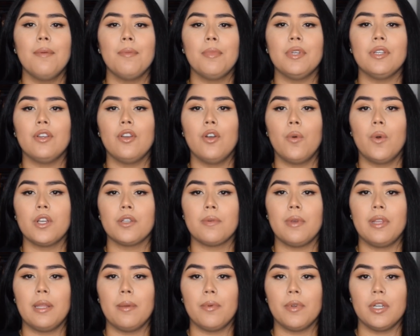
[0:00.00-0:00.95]
But go watch
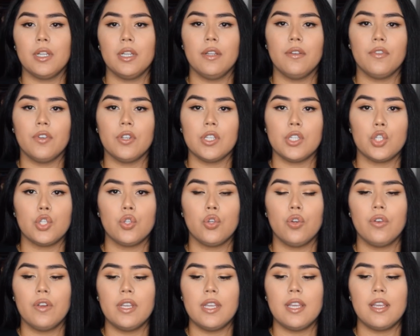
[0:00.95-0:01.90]
my labor and delivery
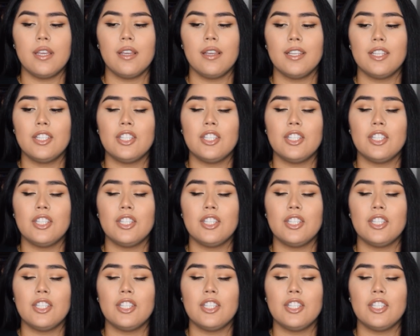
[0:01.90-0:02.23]
story.